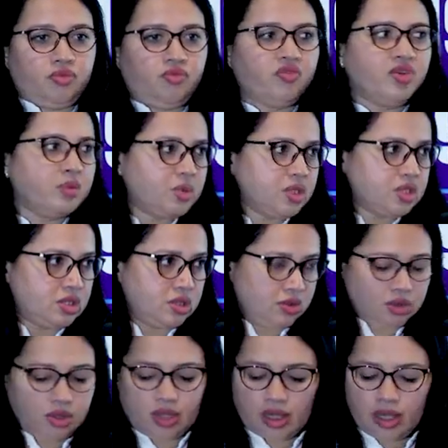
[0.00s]
Weber's.
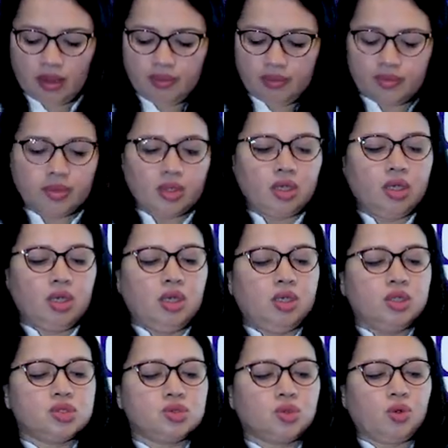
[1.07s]
Yeah.
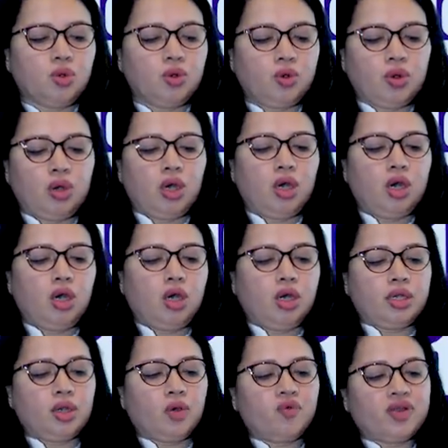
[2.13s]
So
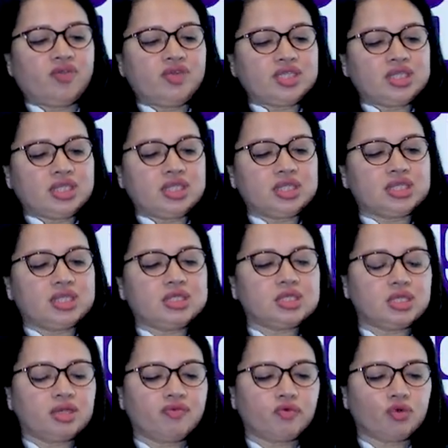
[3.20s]
now when we say the
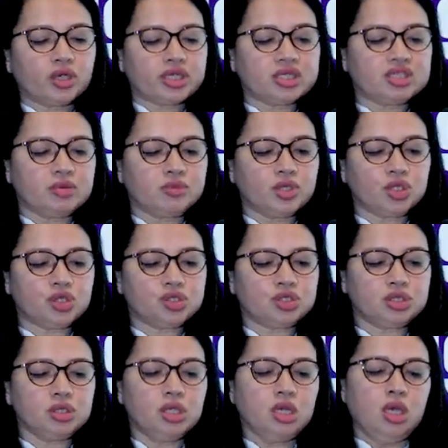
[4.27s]
sensory foot
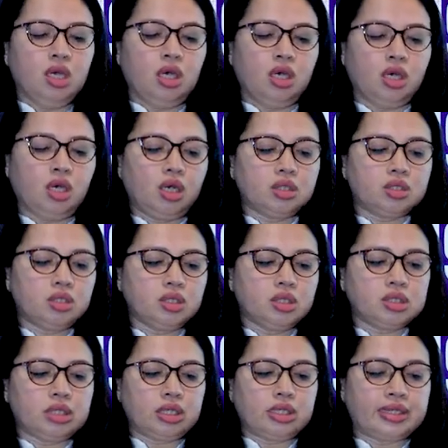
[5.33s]
examination,
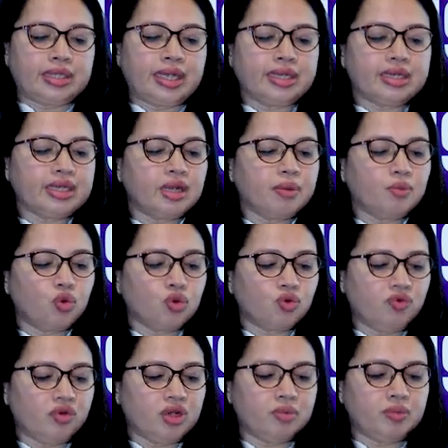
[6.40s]
the 10 gram
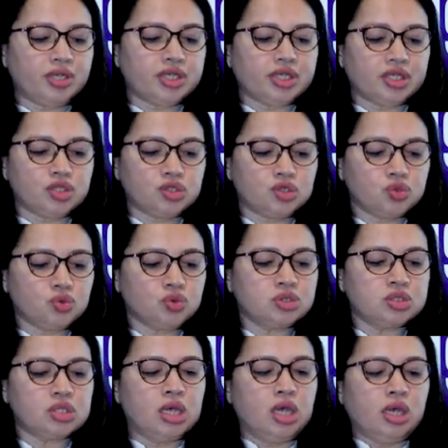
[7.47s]
monofilament is
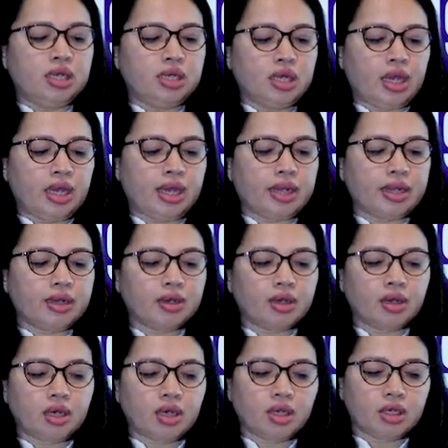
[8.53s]
used, and
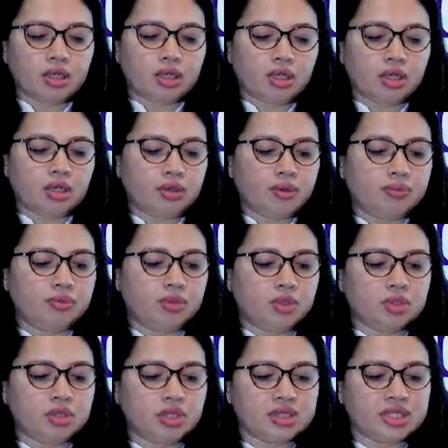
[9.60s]

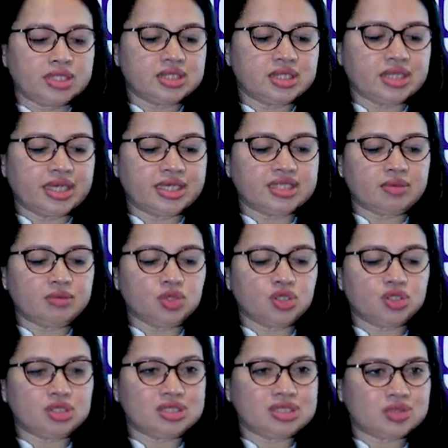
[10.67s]
the sensory
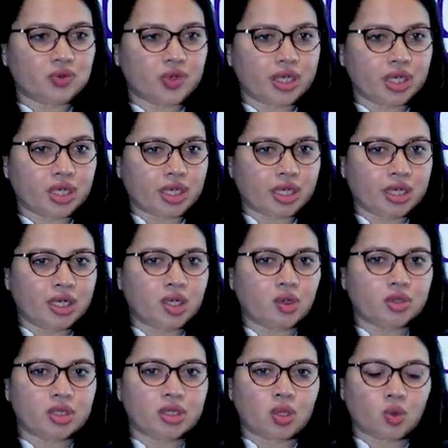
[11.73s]
examination is carried
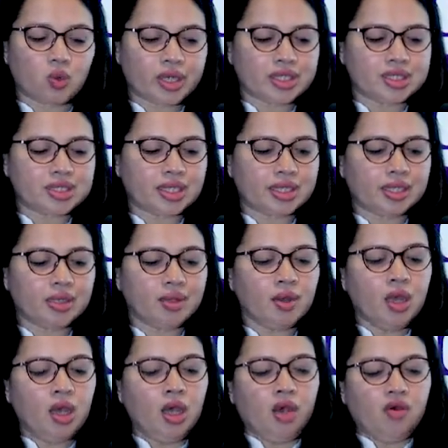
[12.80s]
out in a quiet setting.
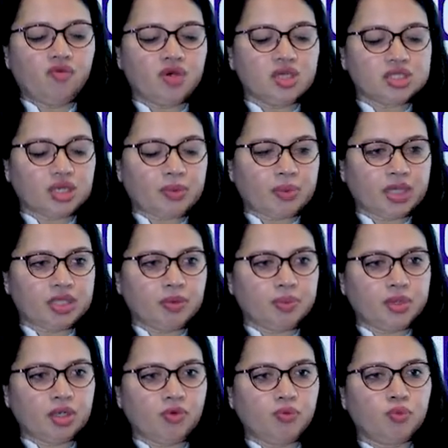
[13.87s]
First, apply the
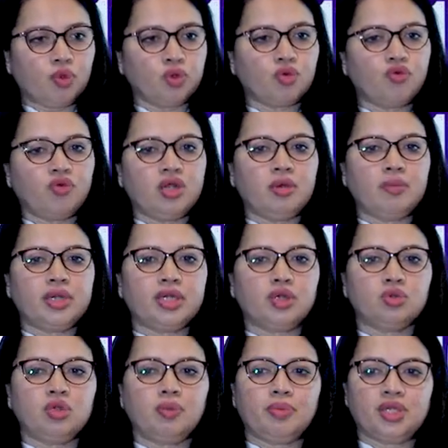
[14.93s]
monofilament
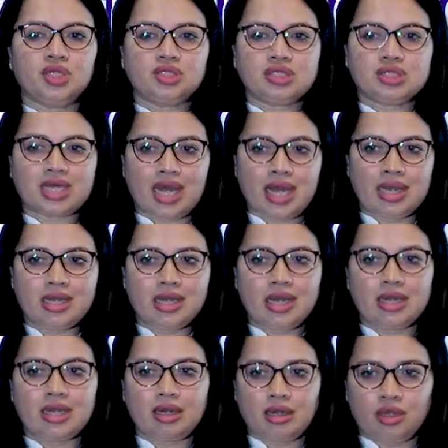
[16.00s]
to the patient's hand,
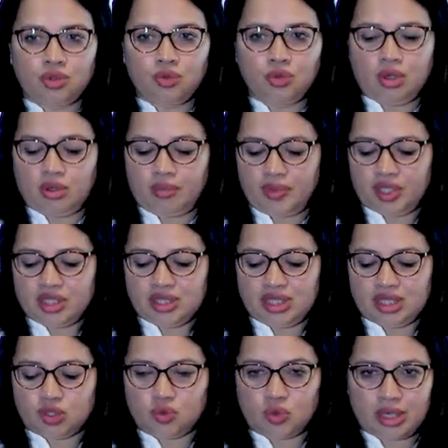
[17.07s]
and patient
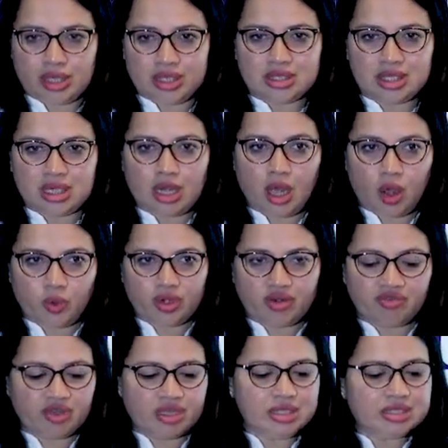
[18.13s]
has to understand how it
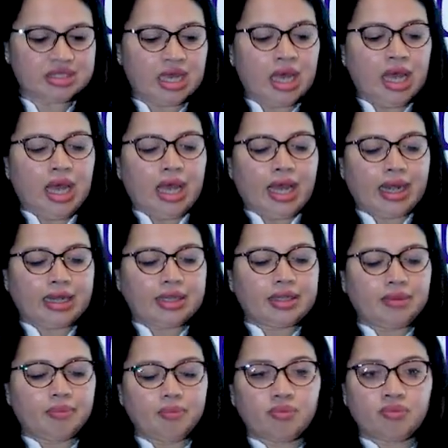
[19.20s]
feels.
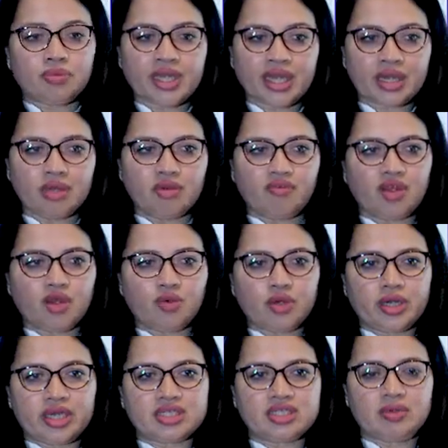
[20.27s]
And then when you are
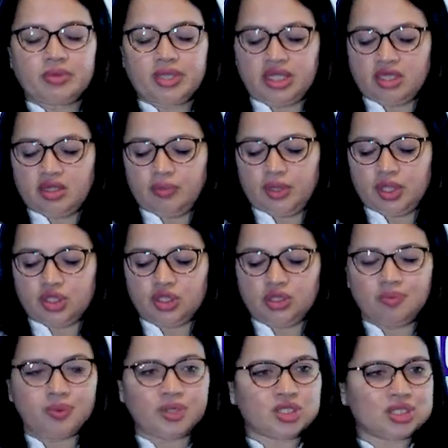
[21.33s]
examining the
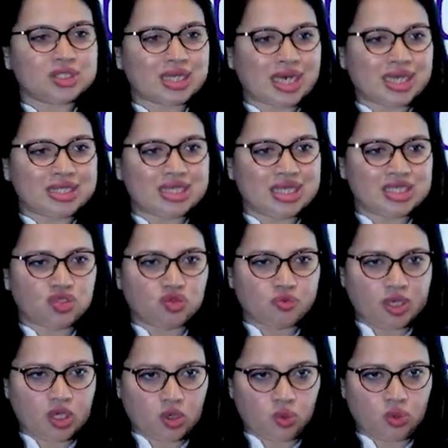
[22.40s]
patient's eyes has to
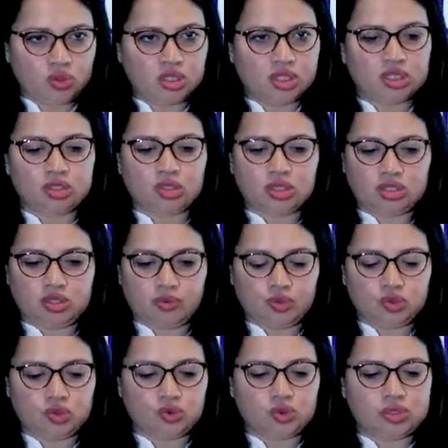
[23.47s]
be closed. He is not
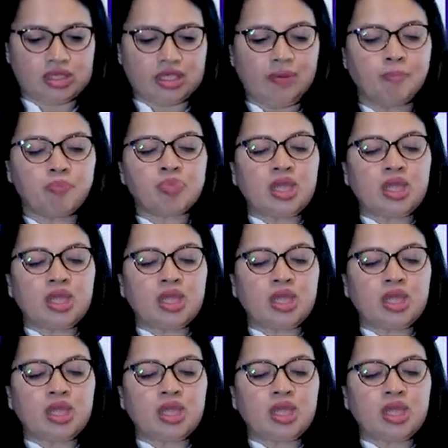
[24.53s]
supposed to see.